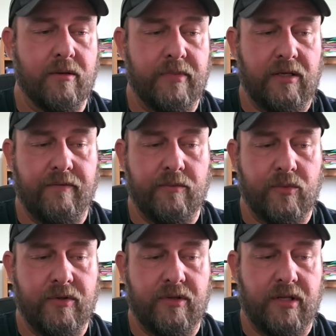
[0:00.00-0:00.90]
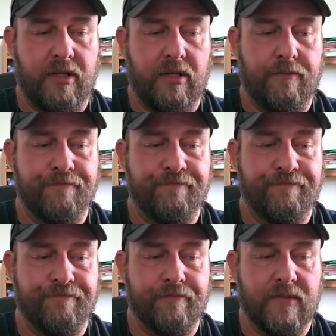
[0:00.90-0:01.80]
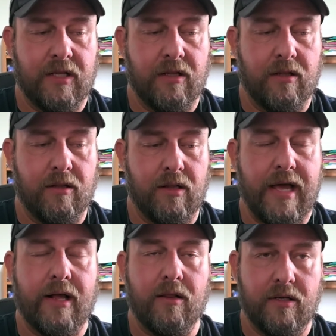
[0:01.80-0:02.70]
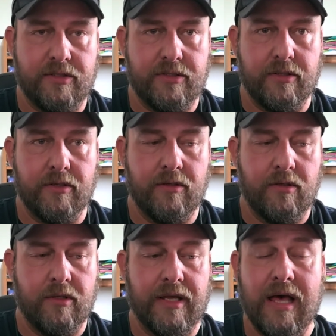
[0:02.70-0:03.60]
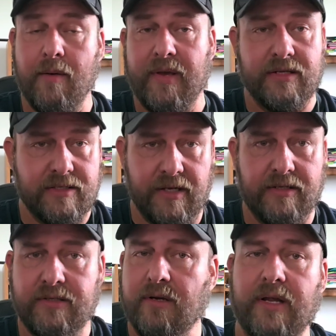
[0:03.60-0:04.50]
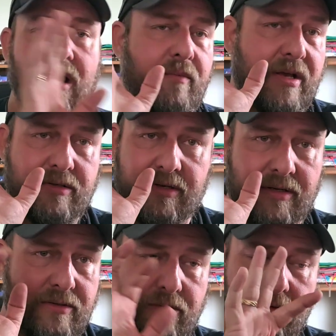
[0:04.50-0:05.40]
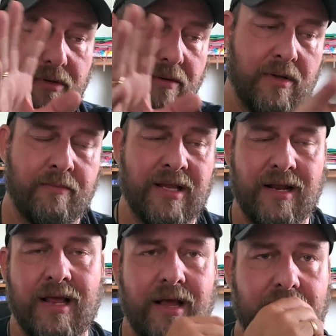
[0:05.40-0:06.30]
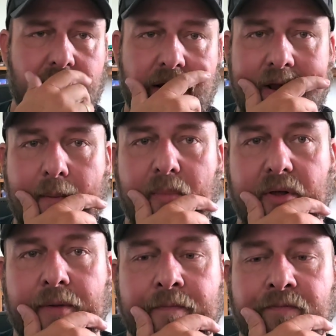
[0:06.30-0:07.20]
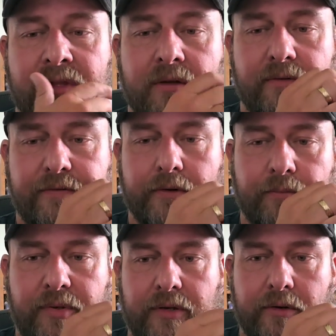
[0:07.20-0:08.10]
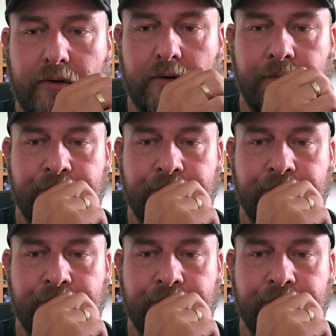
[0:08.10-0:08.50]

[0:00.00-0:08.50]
Even with the lackluster combat sights, they're combat sights, so I'm not knocking on that, but for pure